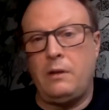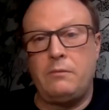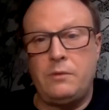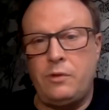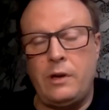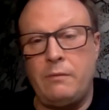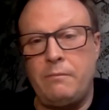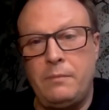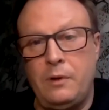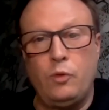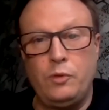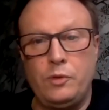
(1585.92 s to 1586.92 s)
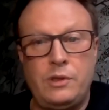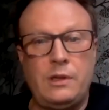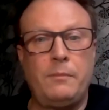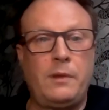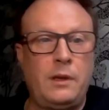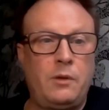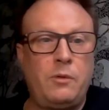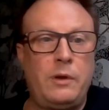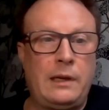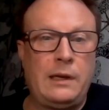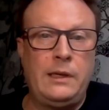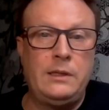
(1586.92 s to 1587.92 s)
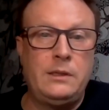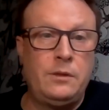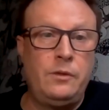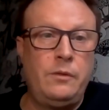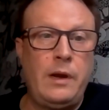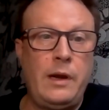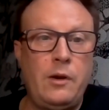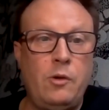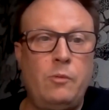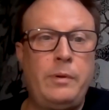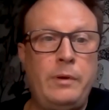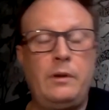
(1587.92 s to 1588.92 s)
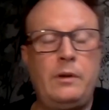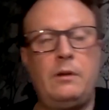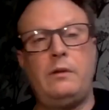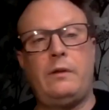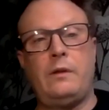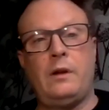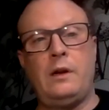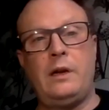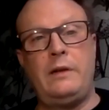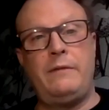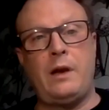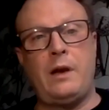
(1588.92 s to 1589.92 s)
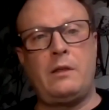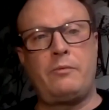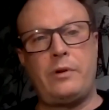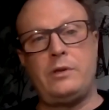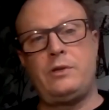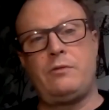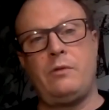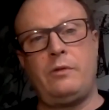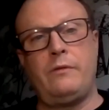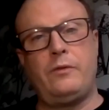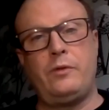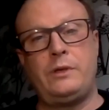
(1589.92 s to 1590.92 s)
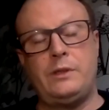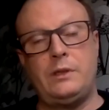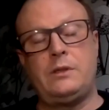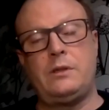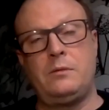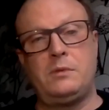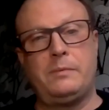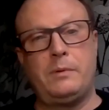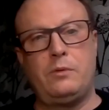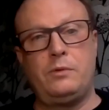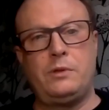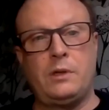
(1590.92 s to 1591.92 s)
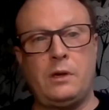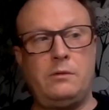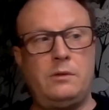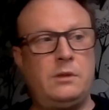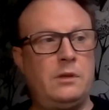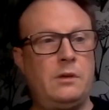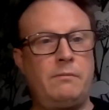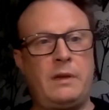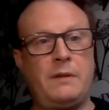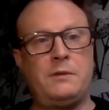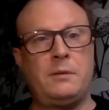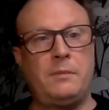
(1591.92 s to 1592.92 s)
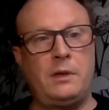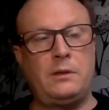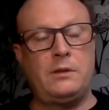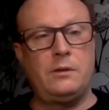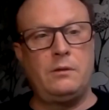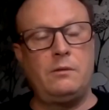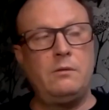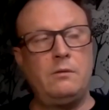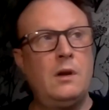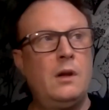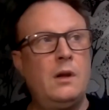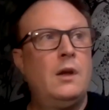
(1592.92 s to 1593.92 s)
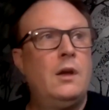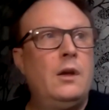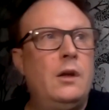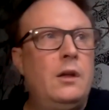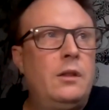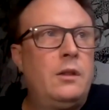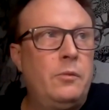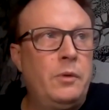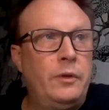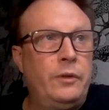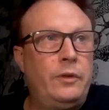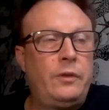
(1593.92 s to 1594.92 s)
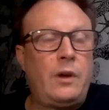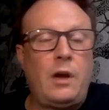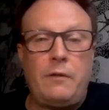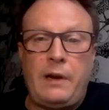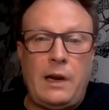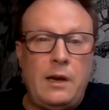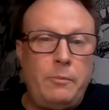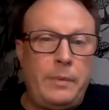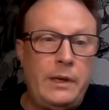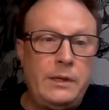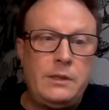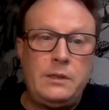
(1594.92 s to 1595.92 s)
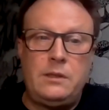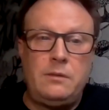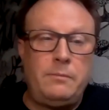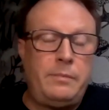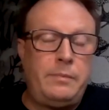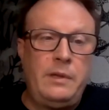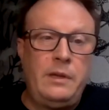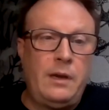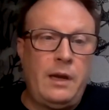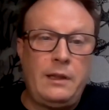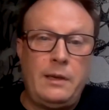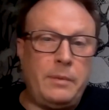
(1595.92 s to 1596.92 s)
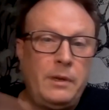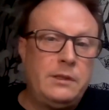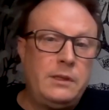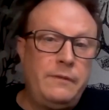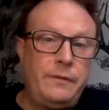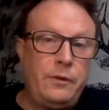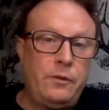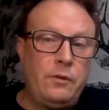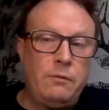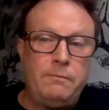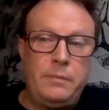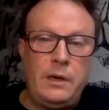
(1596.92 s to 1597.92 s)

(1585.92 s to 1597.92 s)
trying to launch something quickly to help and alleviate the pressure on the voice systems, but also to give something that was kind of cloud-based, had the ability for